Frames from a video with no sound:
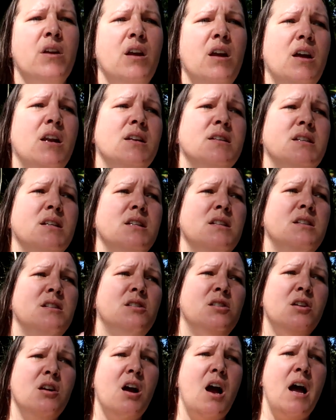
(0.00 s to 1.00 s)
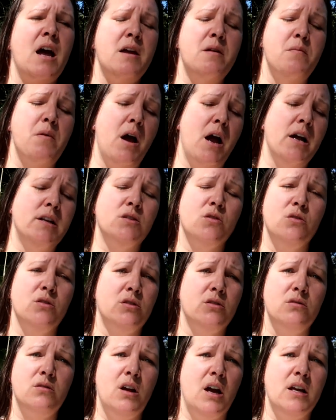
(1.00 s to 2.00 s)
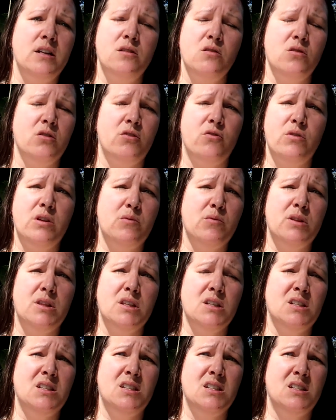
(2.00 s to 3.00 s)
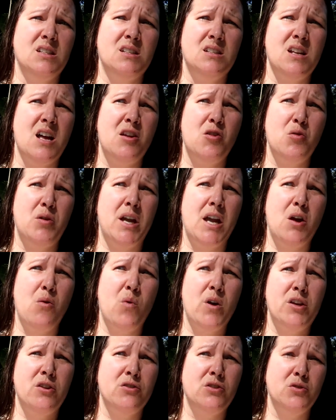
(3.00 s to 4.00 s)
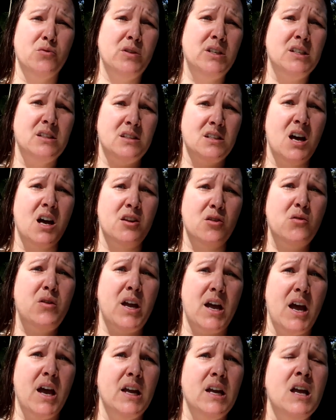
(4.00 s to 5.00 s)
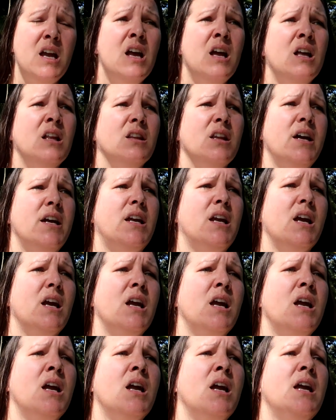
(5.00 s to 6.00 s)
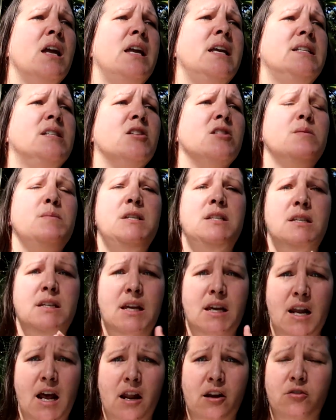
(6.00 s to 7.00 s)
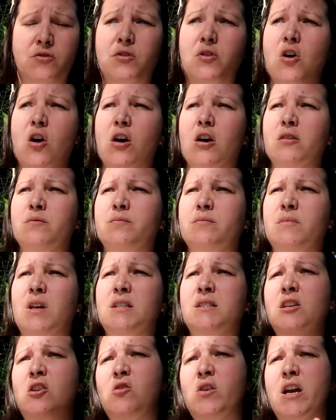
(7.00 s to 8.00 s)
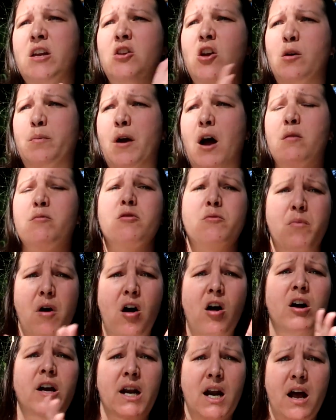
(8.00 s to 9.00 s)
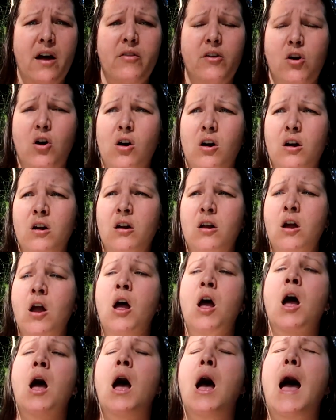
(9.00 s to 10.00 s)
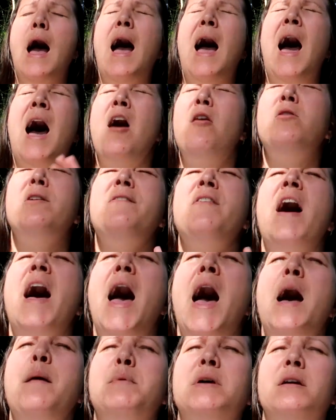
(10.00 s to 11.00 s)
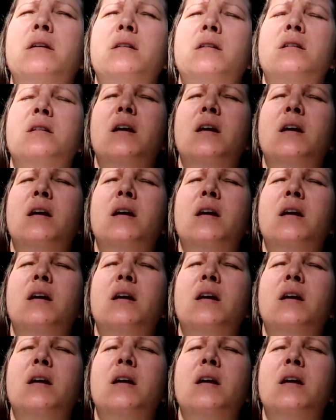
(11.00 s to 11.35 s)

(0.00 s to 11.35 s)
And I said, sir, I don't agree with this. This is not okay. What you're doing is not okay. Like, he tells me to get out of the car. I said, okay, no problem. I'll get out of the car. Out of habit,